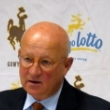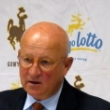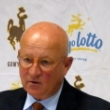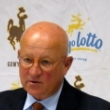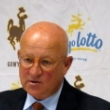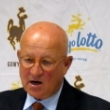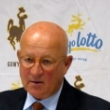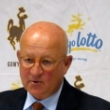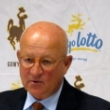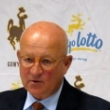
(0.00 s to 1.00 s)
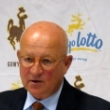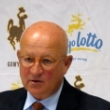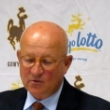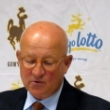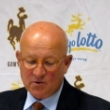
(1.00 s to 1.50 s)
you know, it's an opportunity
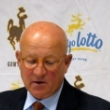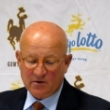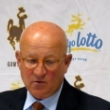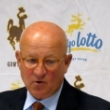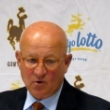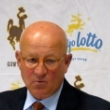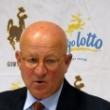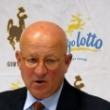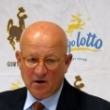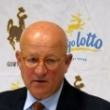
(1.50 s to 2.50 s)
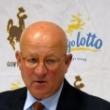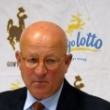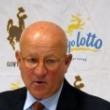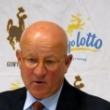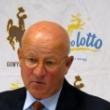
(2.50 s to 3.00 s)
to do some extra homework on their
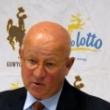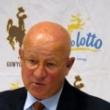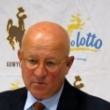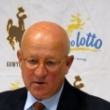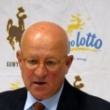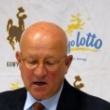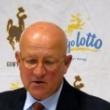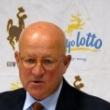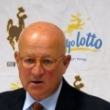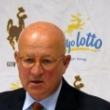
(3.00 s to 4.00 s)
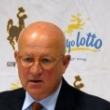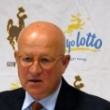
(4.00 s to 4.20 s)
opponent, which would be us,